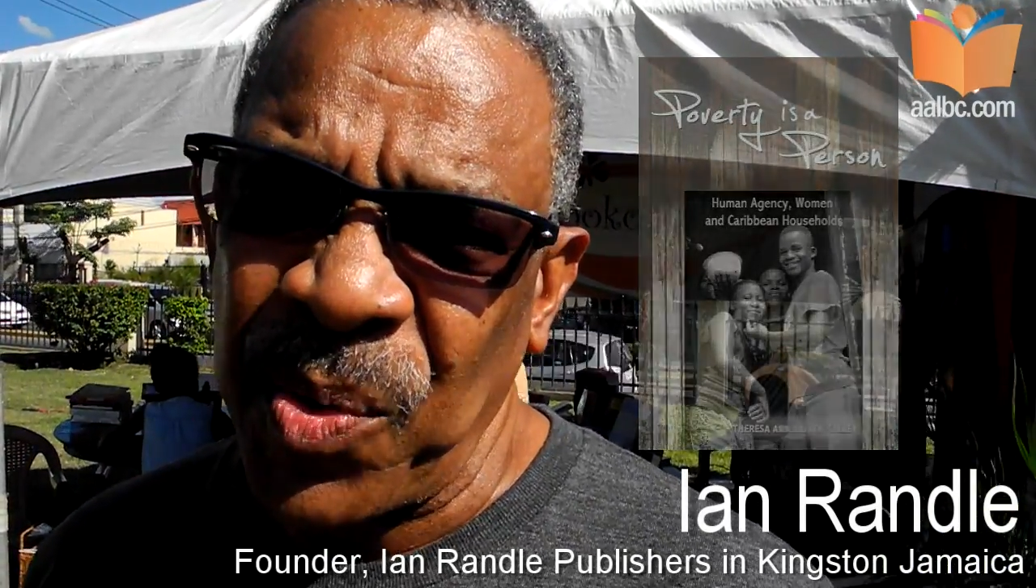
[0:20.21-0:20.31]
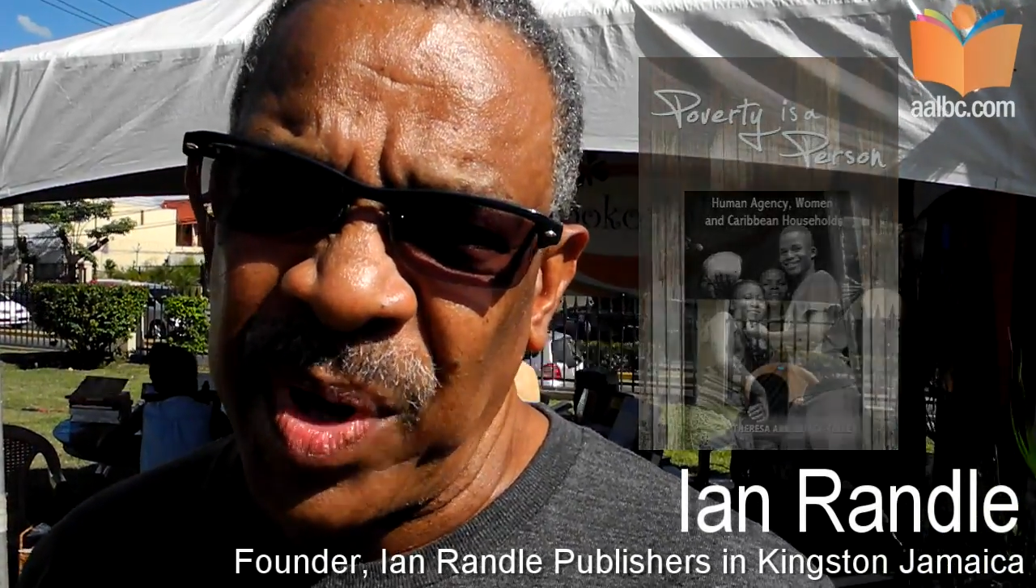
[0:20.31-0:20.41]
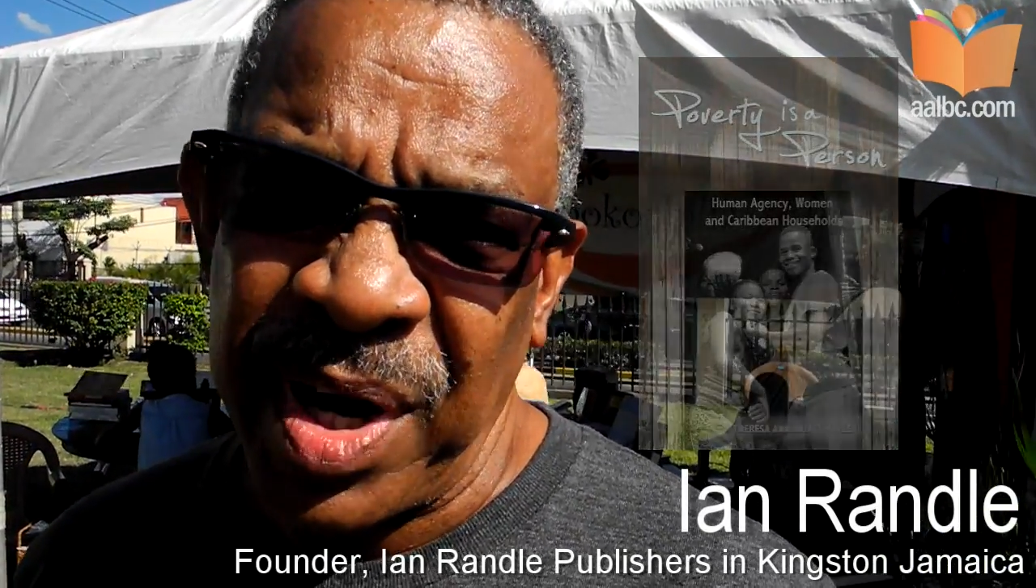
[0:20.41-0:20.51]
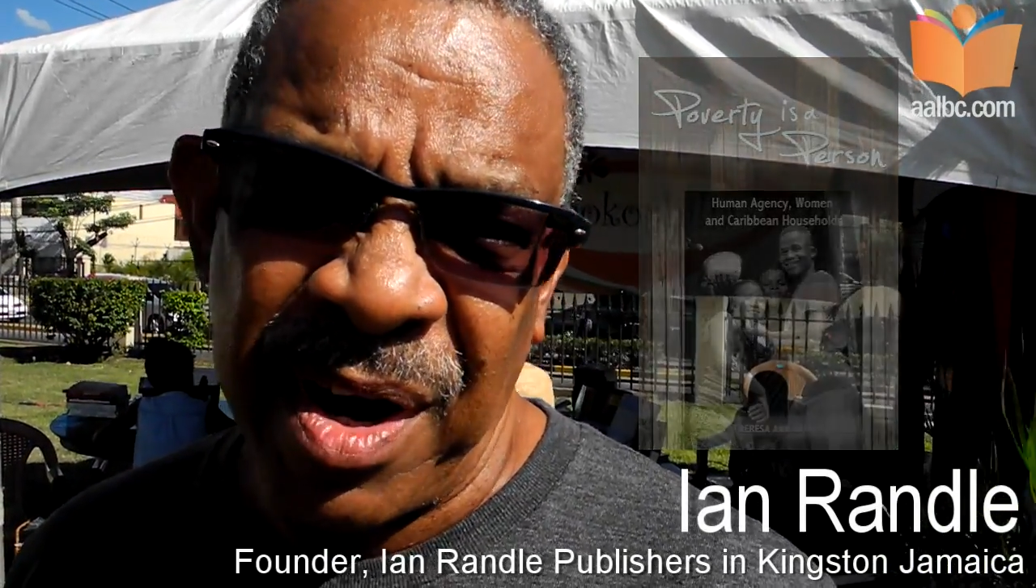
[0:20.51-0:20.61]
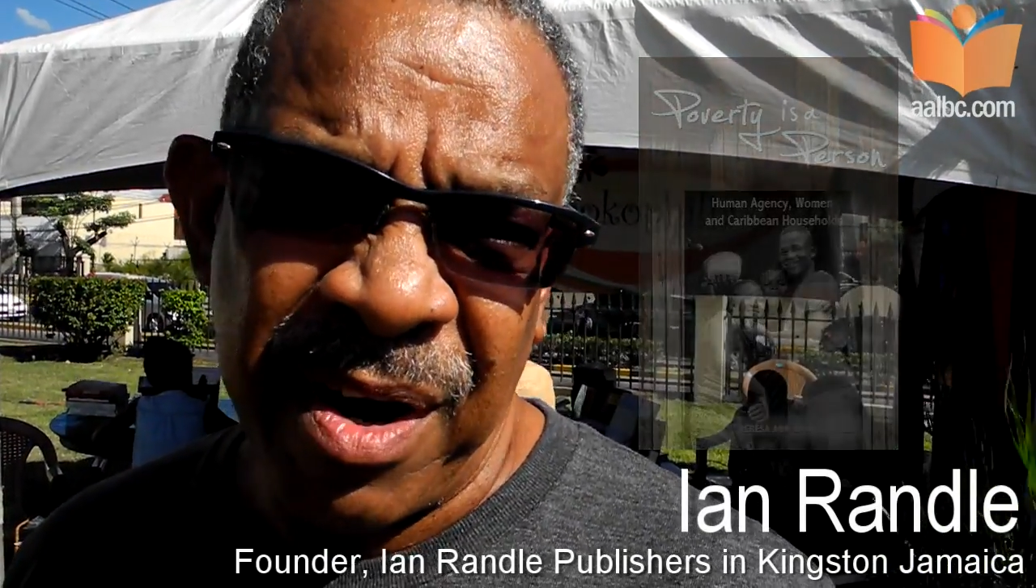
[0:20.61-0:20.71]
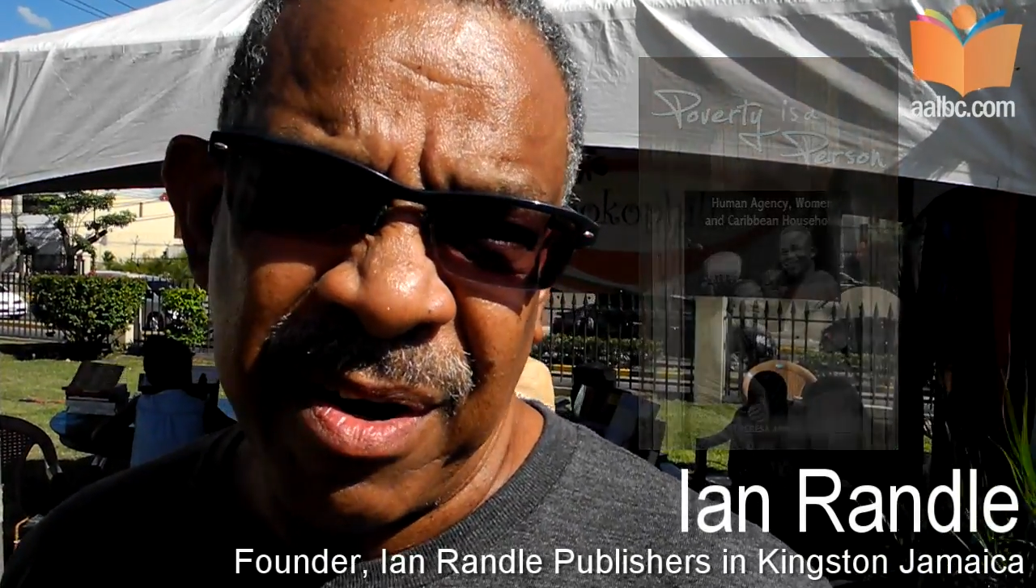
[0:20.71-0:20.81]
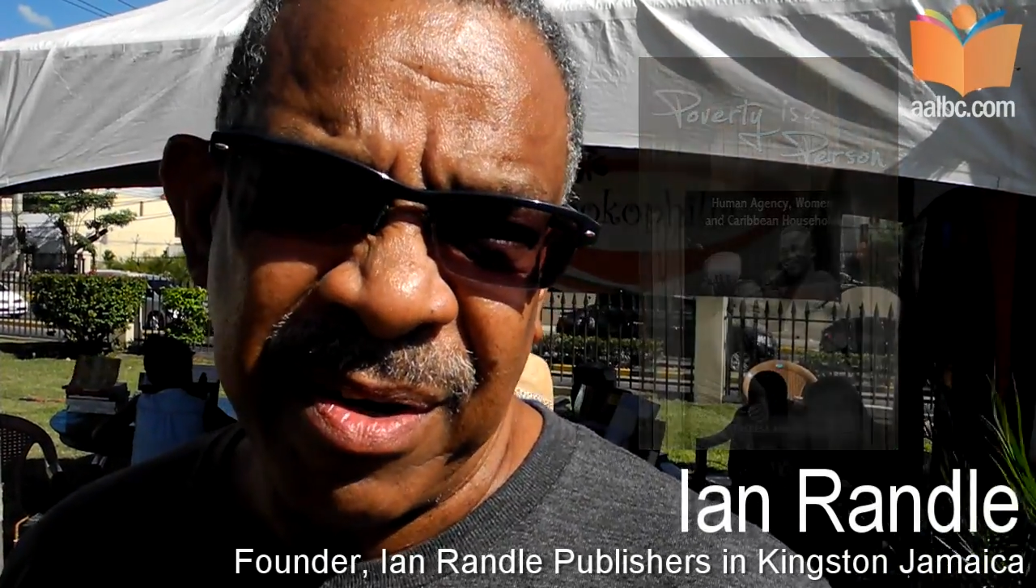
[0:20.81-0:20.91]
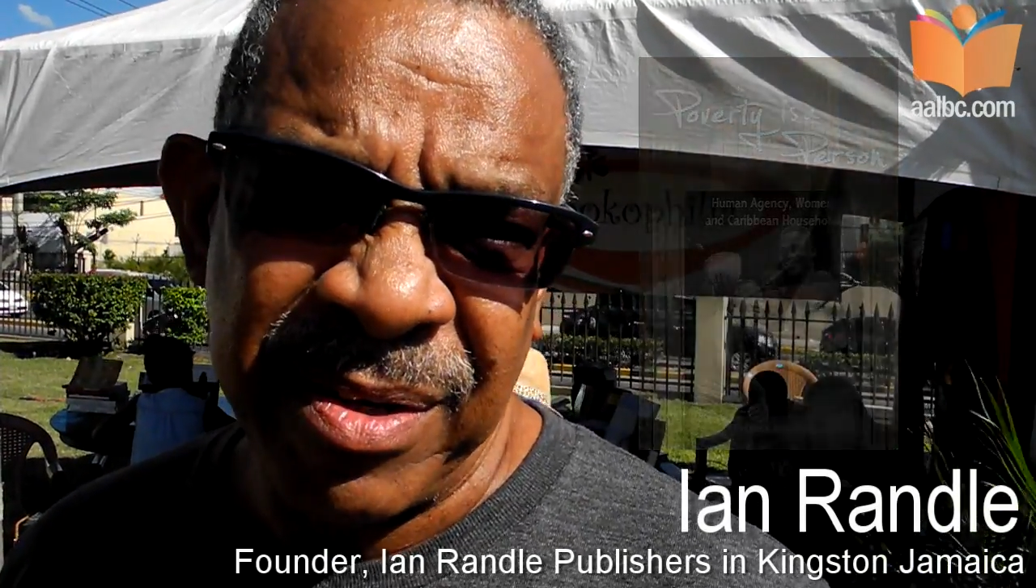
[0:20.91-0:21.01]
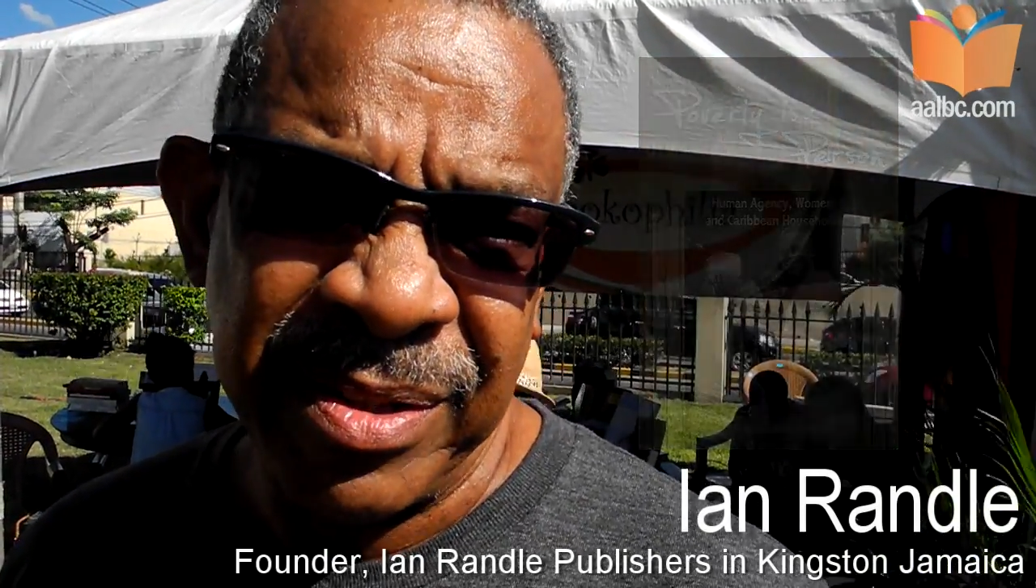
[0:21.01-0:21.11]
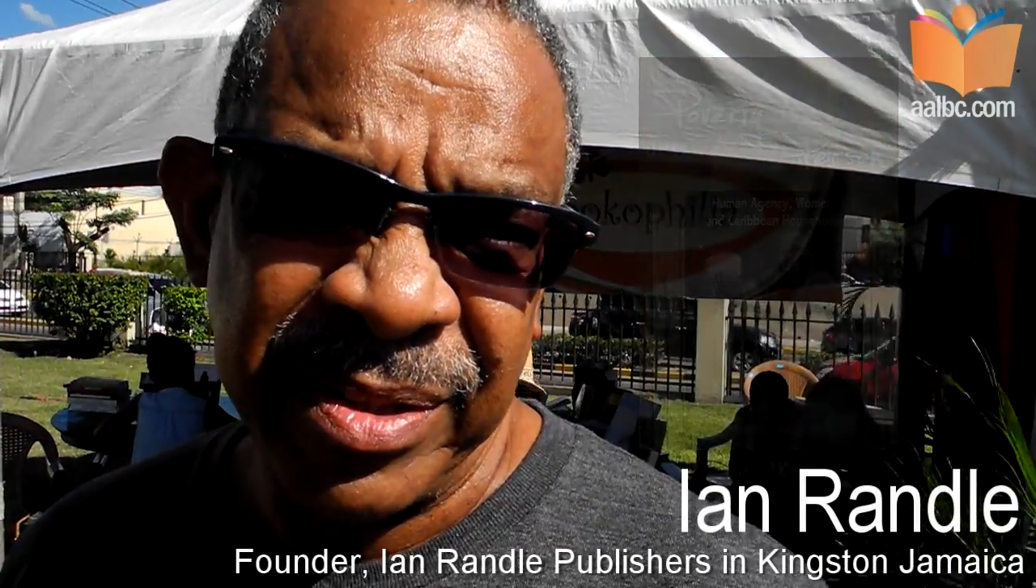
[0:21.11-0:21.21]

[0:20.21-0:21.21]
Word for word: we're